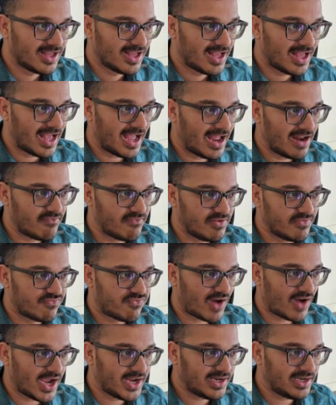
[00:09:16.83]
And we
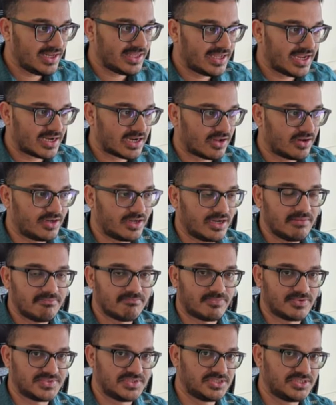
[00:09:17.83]
finally get our dream
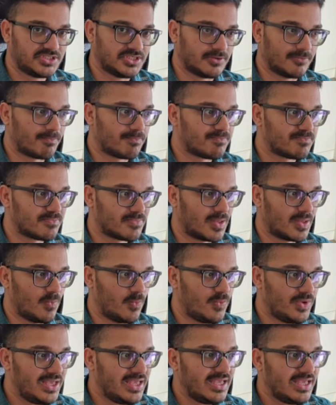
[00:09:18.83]
position.
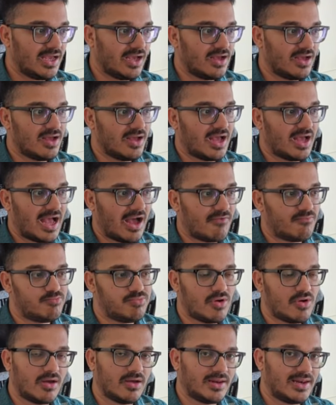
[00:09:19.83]
We
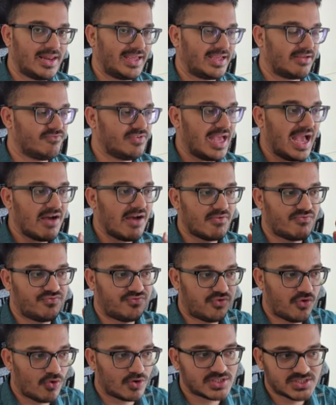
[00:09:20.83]
have a
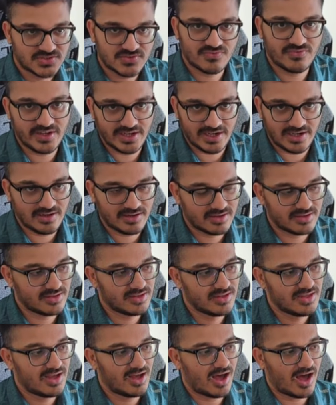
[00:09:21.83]
force field
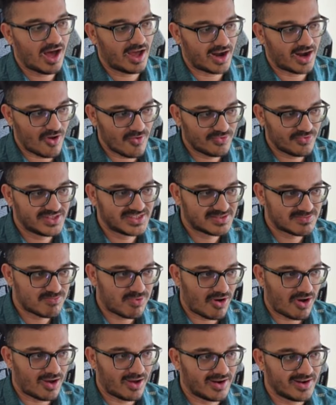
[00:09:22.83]
around this
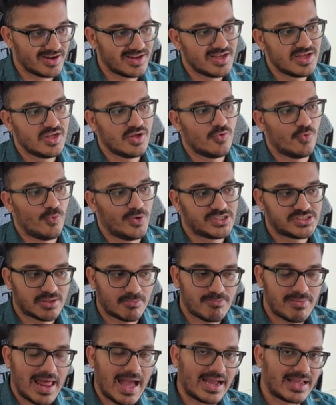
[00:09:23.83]
pawn which the
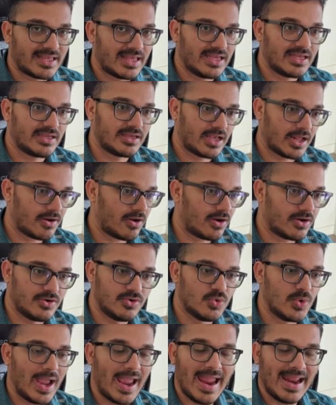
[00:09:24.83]
black king cannot
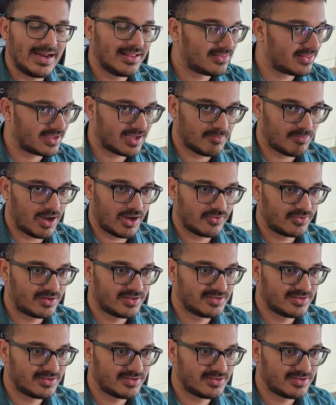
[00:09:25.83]
do anything about,